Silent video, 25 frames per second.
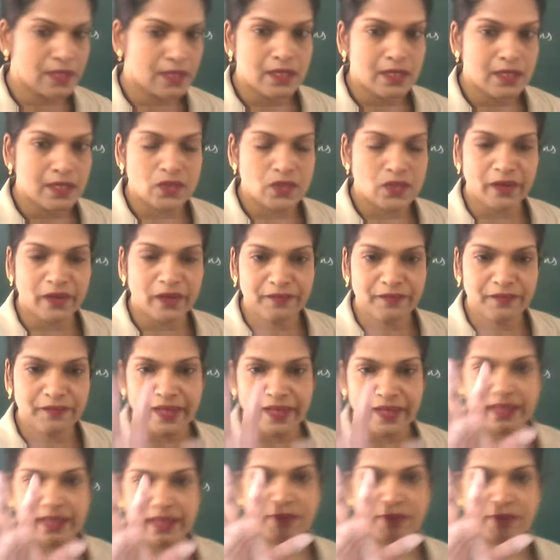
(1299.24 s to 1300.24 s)
So if
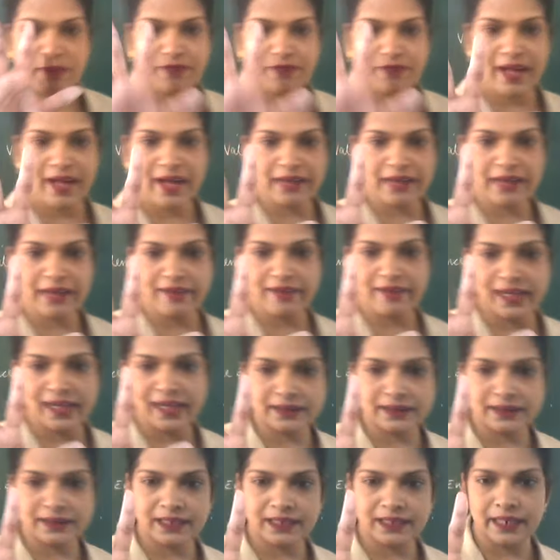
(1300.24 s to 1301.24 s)
there are 5
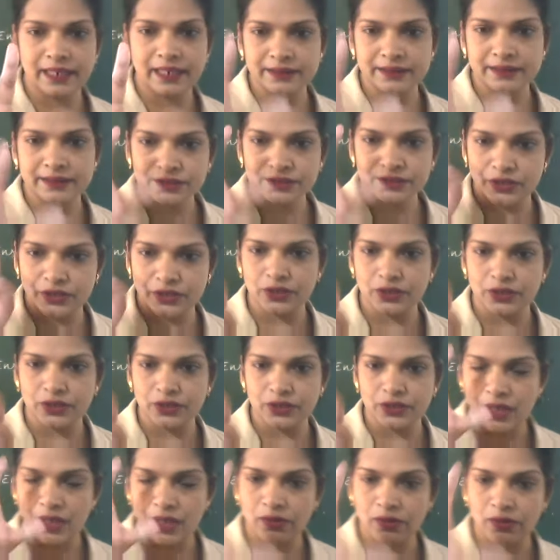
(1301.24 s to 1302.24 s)
valence electrons, you have to
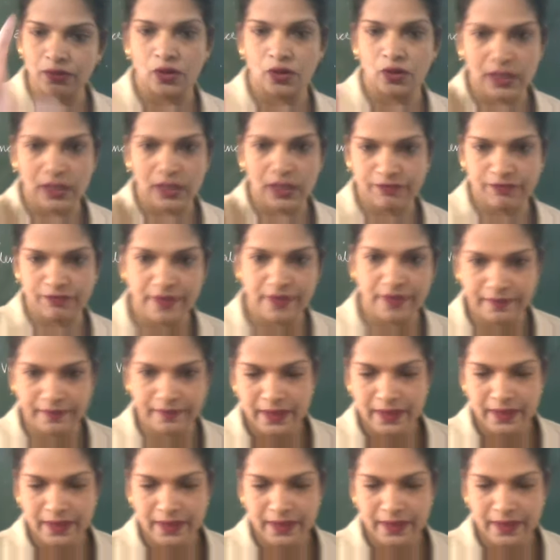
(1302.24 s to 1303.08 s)
count all the 5.